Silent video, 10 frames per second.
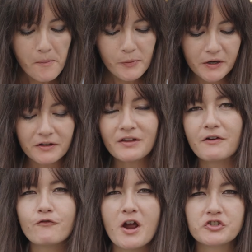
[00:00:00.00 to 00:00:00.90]
Pretty good, like
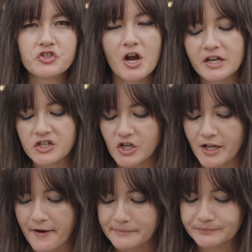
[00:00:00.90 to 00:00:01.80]
fresh chunky
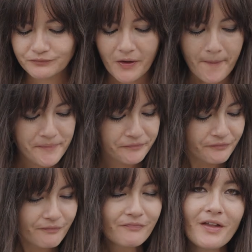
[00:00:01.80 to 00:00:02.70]
chili.
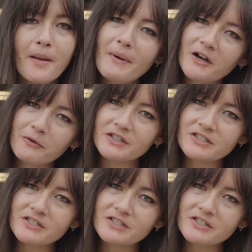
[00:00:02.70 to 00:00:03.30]
Better with the